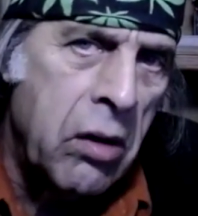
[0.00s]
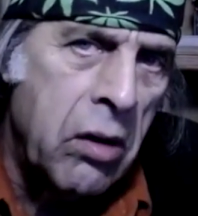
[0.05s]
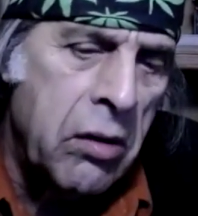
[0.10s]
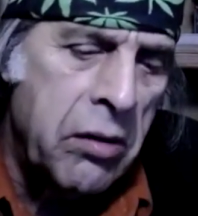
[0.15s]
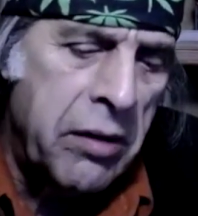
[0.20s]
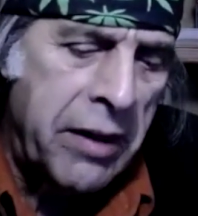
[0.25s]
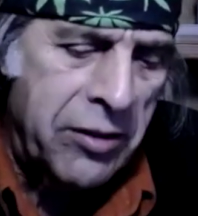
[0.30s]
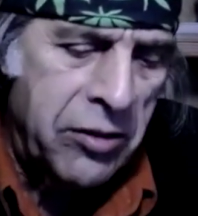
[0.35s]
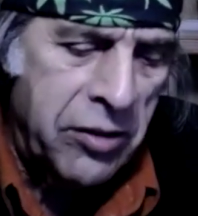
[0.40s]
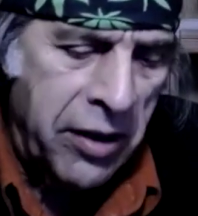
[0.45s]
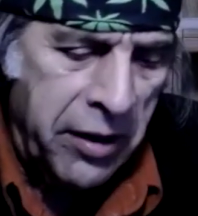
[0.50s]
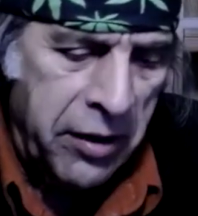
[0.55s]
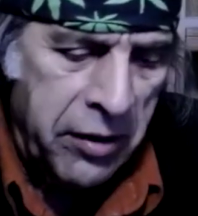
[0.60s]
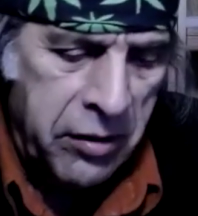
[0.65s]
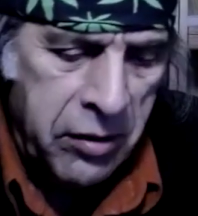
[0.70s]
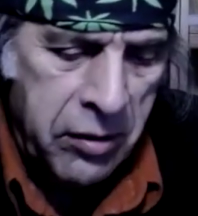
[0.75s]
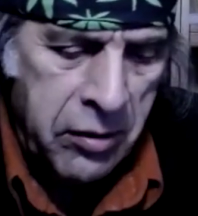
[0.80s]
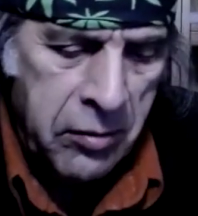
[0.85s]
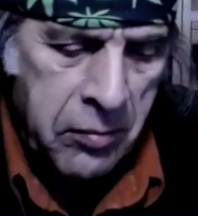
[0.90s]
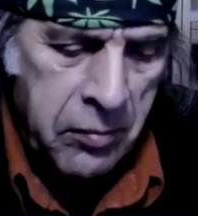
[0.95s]
that did
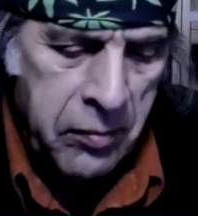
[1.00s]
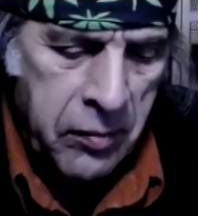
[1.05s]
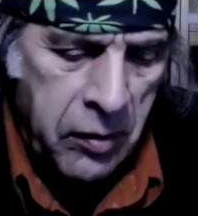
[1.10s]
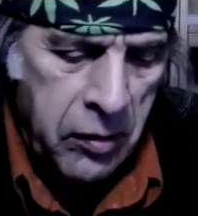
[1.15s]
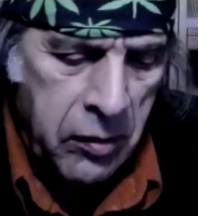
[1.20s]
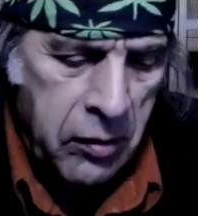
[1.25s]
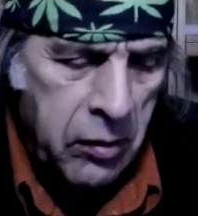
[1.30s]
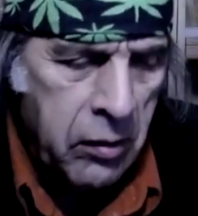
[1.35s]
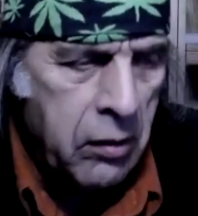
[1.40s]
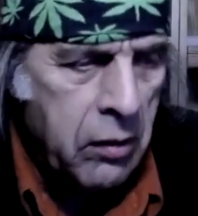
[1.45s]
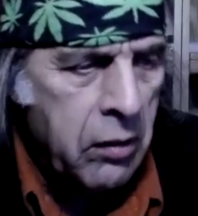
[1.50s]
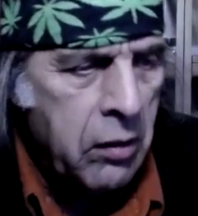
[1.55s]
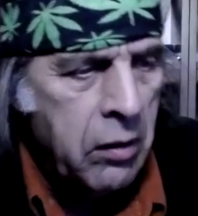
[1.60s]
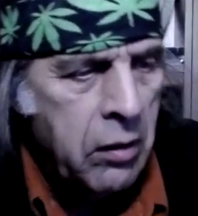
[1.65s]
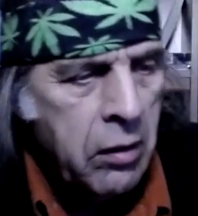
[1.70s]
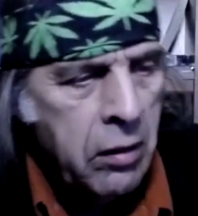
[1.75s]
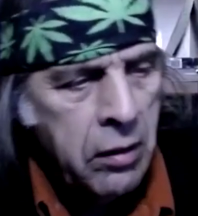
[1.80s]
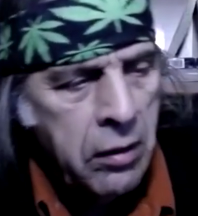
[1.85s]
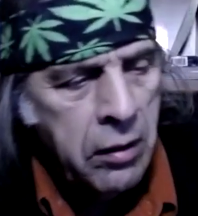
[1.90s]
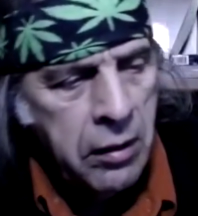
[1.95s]
it.
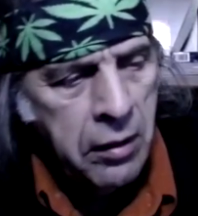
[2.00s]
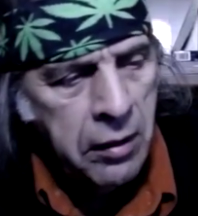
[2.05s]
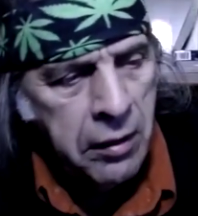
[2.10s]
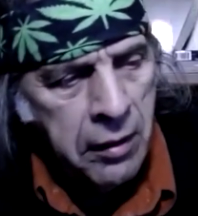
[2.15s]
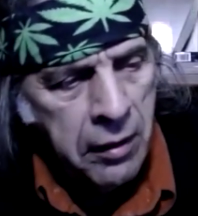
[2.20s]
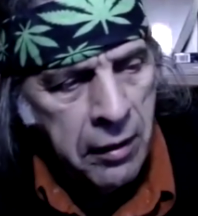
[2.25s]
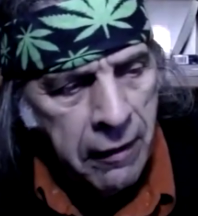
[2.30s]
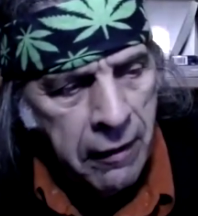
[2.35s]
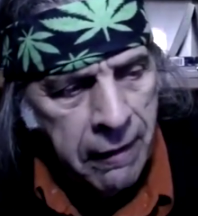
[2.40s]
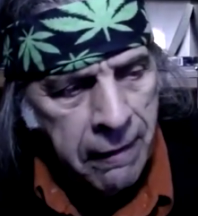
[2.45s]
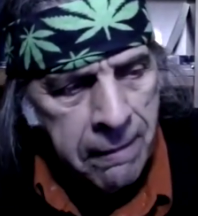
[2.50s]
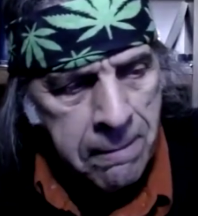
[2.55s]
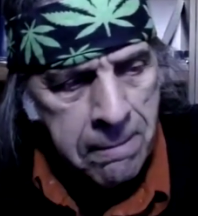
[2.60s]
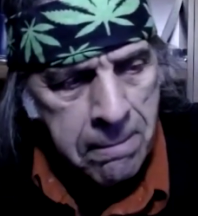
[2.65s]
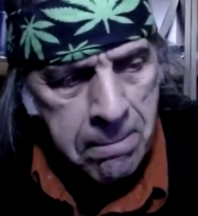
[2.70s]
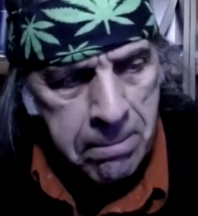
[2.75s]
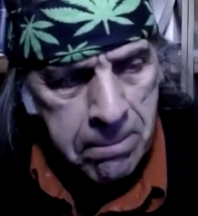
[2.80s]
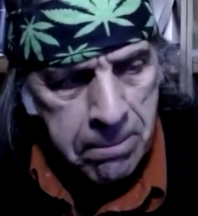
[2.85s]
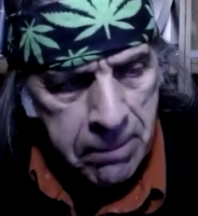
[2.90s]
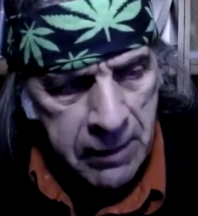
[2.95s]

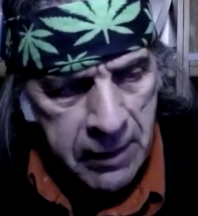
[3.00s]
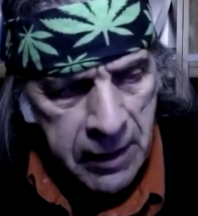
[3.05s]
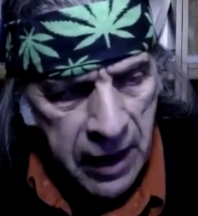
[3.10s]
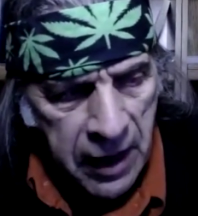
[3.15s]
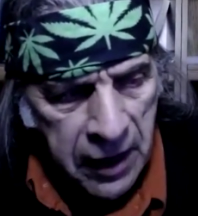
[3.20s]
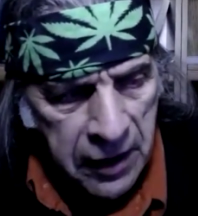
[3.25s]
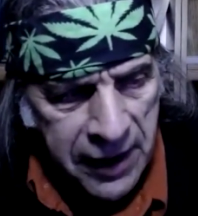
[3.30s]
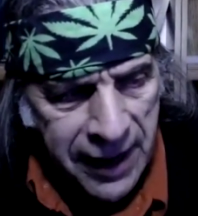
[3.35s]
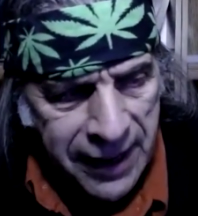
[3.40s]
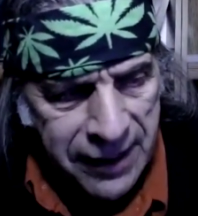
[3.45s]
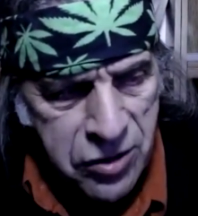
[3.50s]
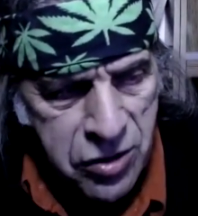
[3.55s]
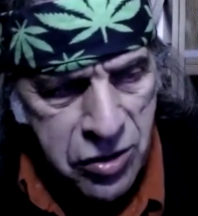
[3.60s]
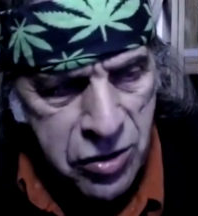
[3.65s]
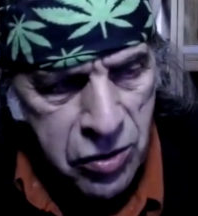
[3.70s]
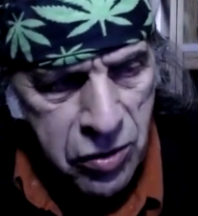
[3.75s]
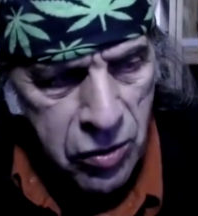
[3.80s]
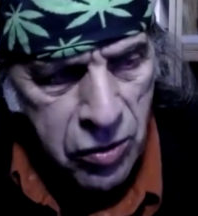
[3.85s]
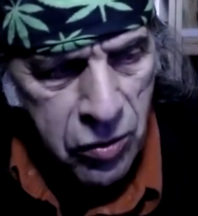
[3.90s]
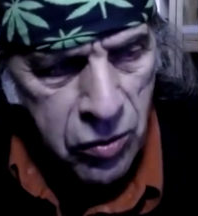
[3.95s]
And that's